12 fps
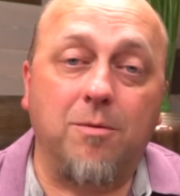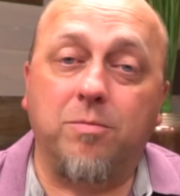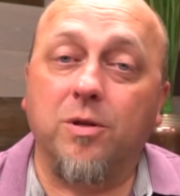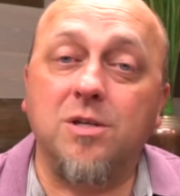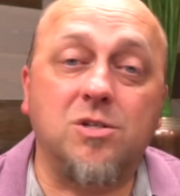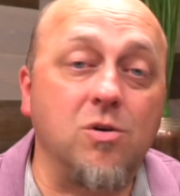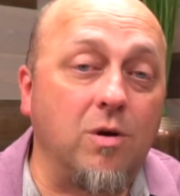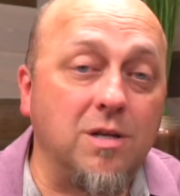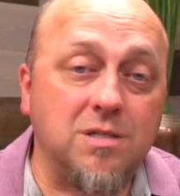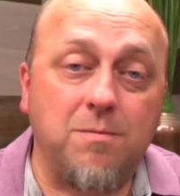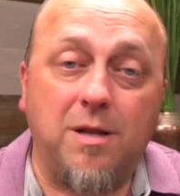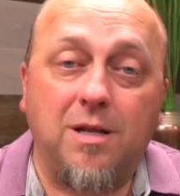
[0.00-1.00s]
Please join
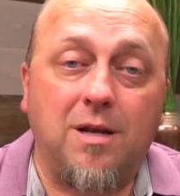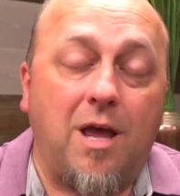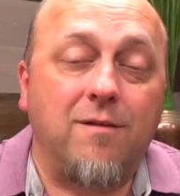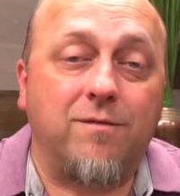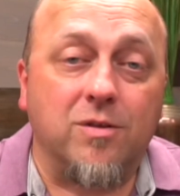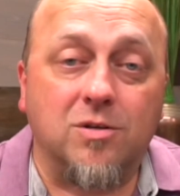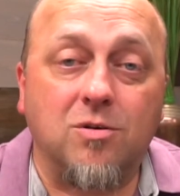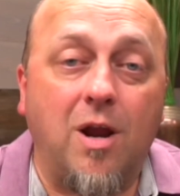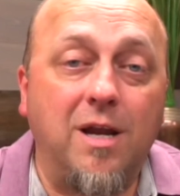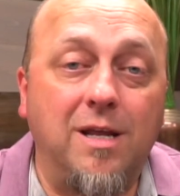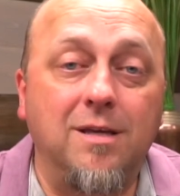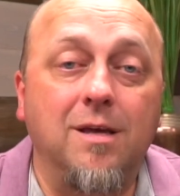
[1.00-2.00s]
us Monday night for the
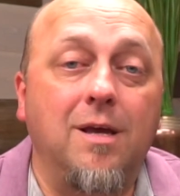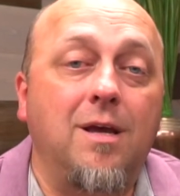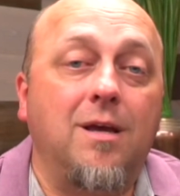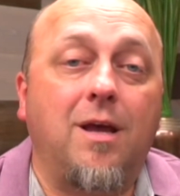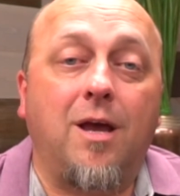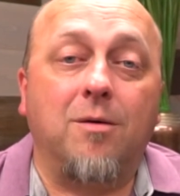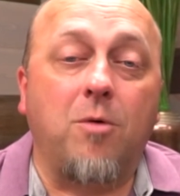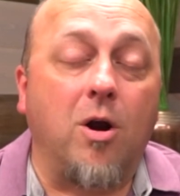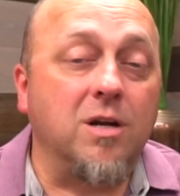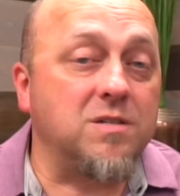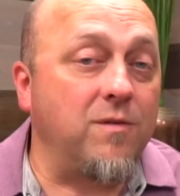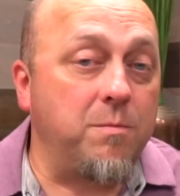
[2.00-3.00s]
training.
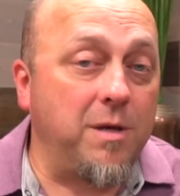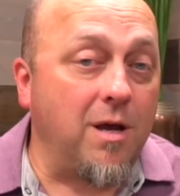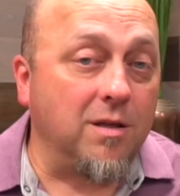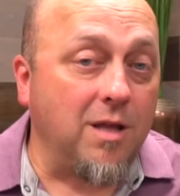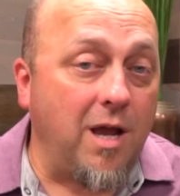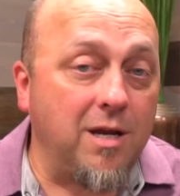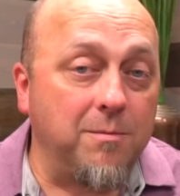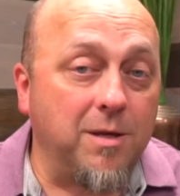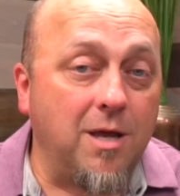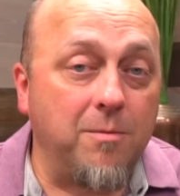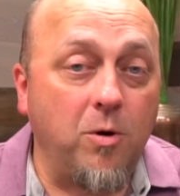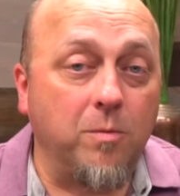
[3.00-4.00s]
RSVP online at
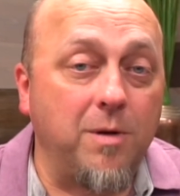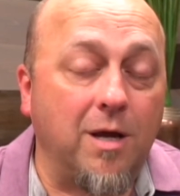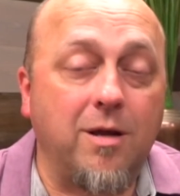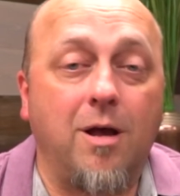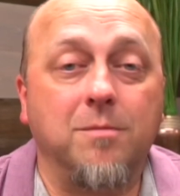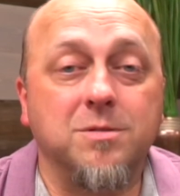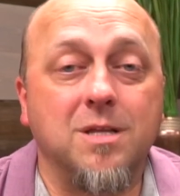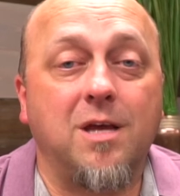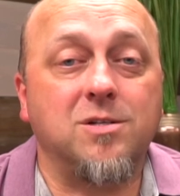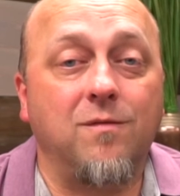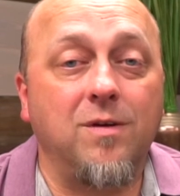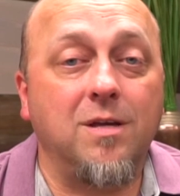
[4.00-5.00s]

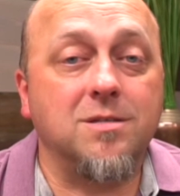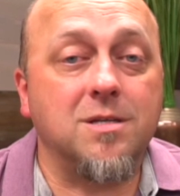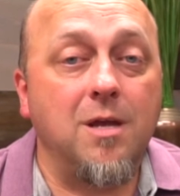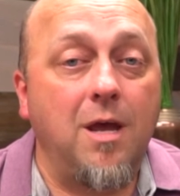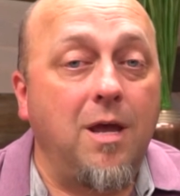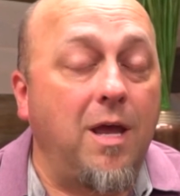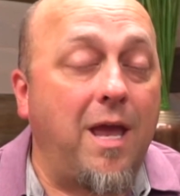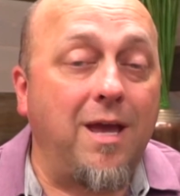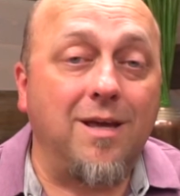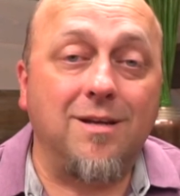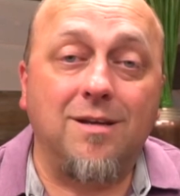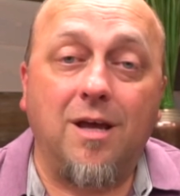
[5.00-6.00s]
becomehope.com/events.
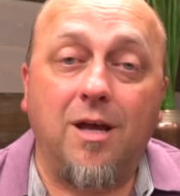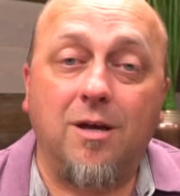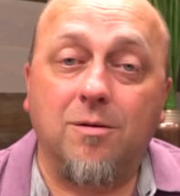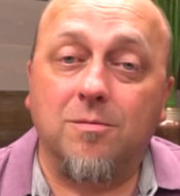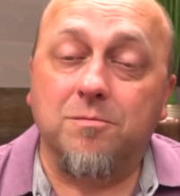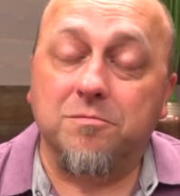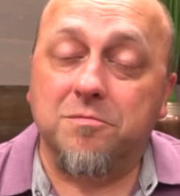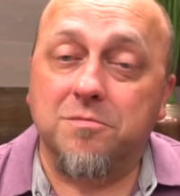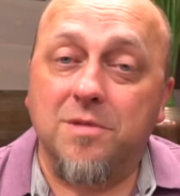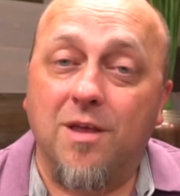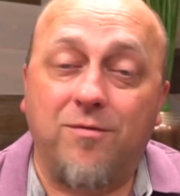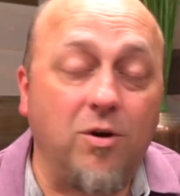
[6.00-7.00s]
And
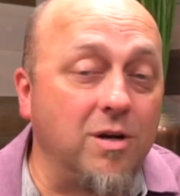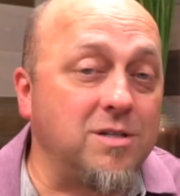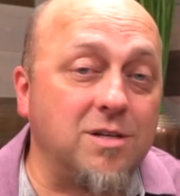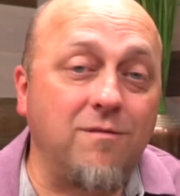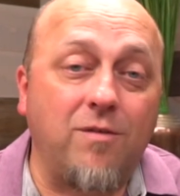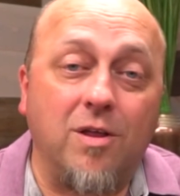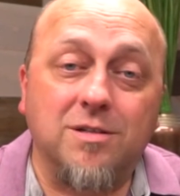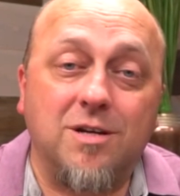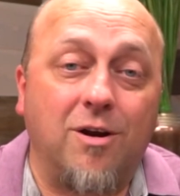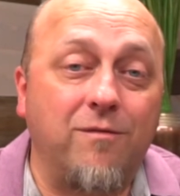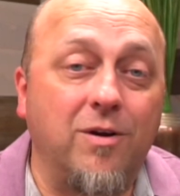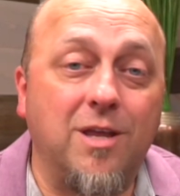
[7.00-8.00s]
if you're interested in
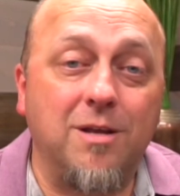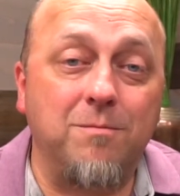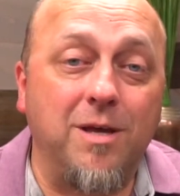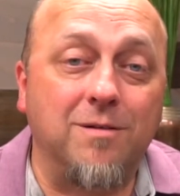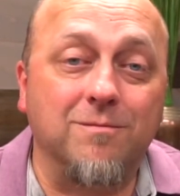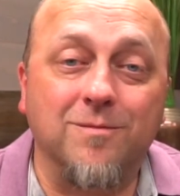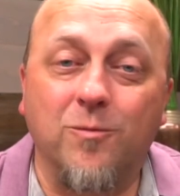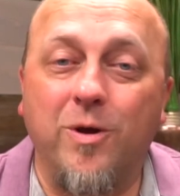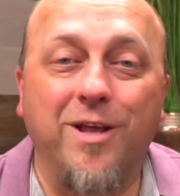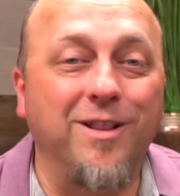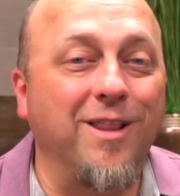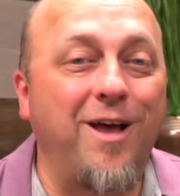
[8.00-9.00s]
volunteering for KidMin,
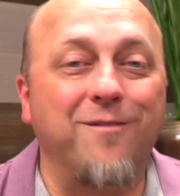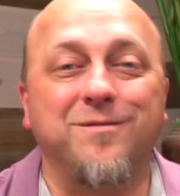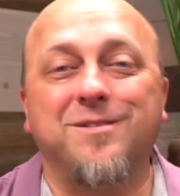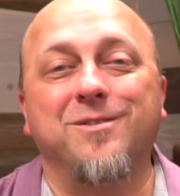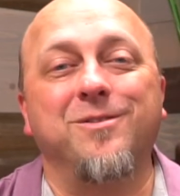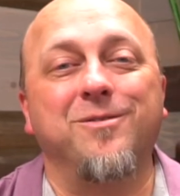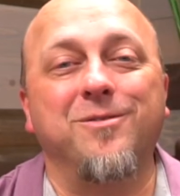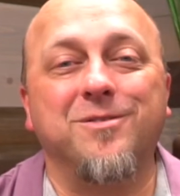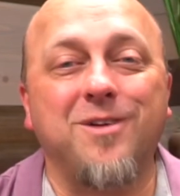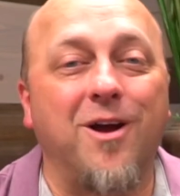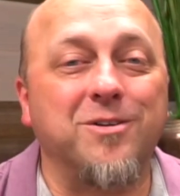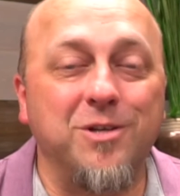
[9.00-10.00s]
we'd love to
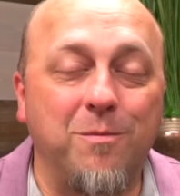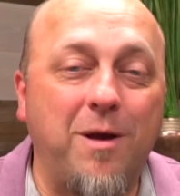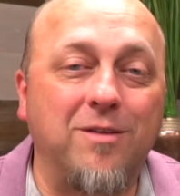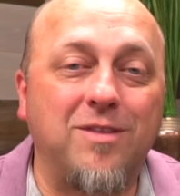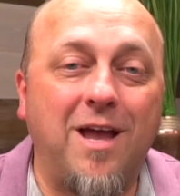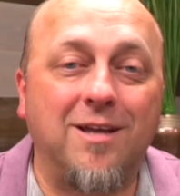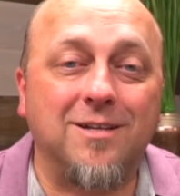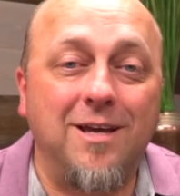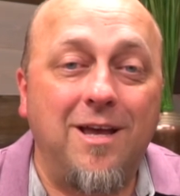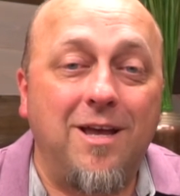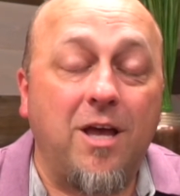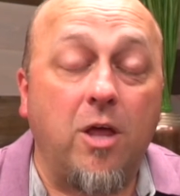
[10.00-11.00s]
talk to you about that.
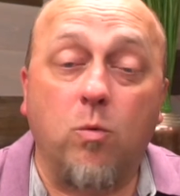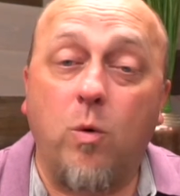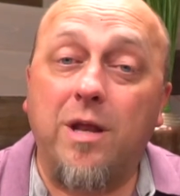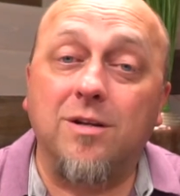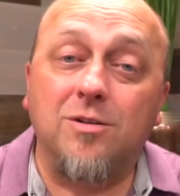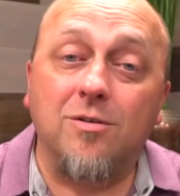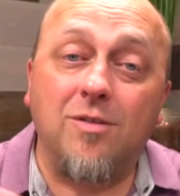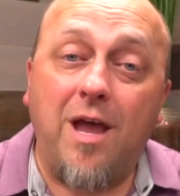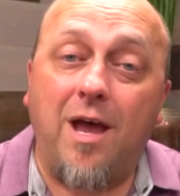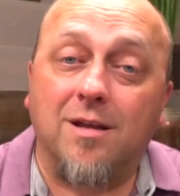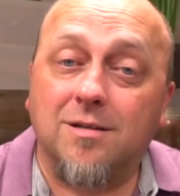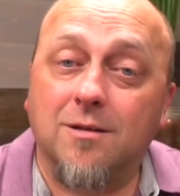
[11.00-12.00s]
The way to do
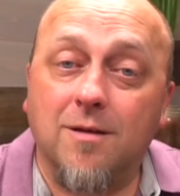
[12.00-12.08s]
that,